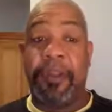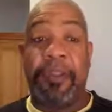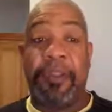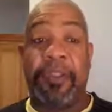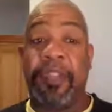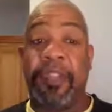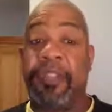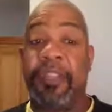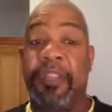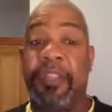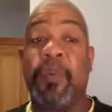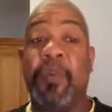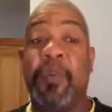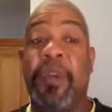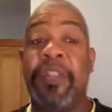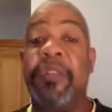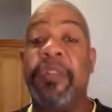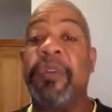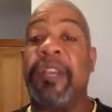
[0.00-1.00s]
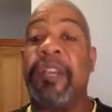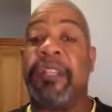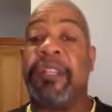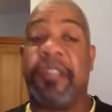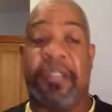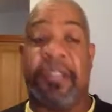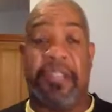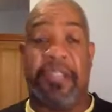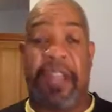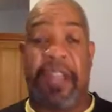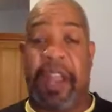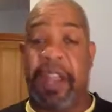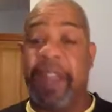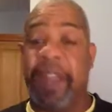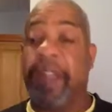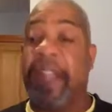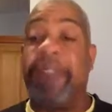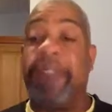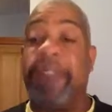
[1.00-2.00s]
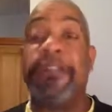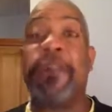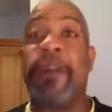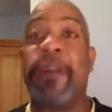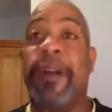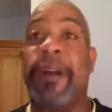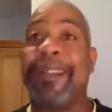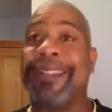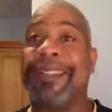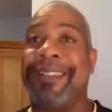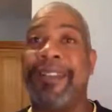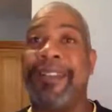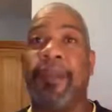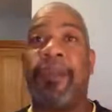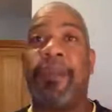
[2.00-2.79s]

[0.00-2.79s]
This is where you get to shine. If you are a singer,